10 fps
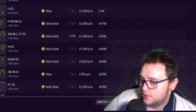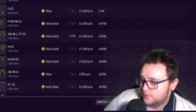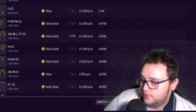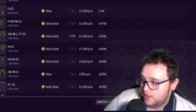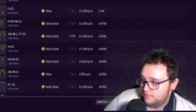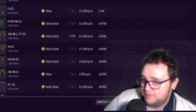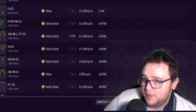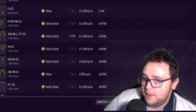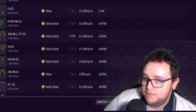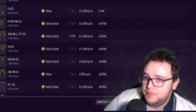We're just,
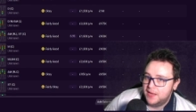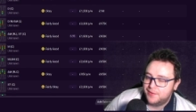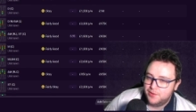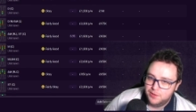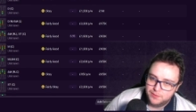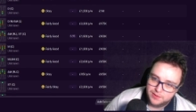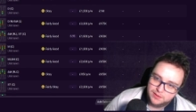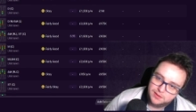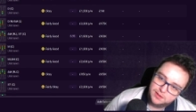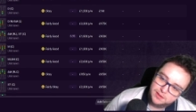like, bad all over.